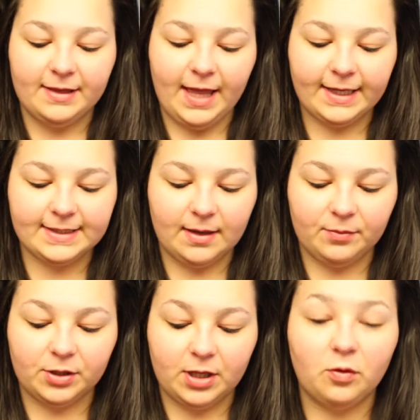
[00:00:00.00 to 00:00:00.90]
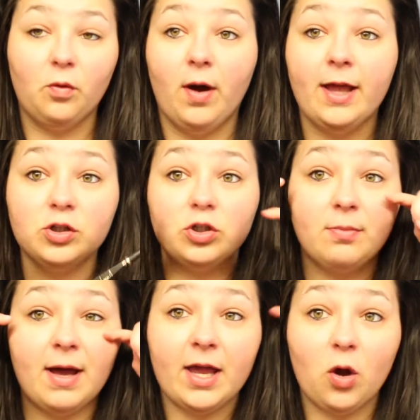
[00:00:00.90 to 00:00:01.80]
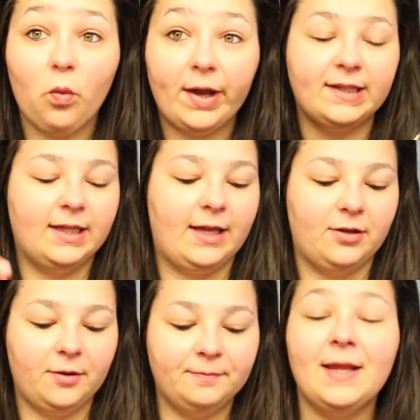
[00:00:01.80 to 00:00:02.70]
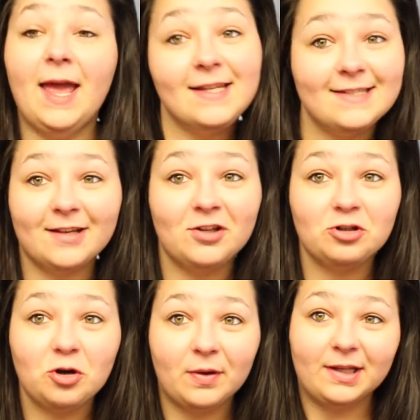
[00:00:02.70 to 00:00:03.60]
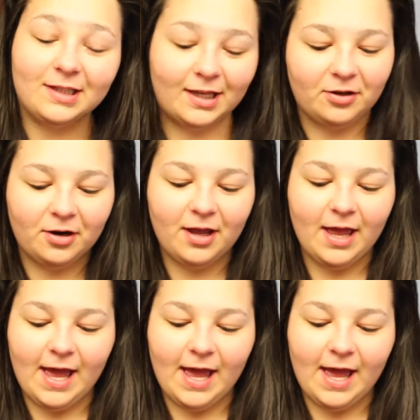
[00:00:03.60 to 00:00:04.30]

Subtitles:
Next, I'm gonna go and do my winged liner, signature winged liner.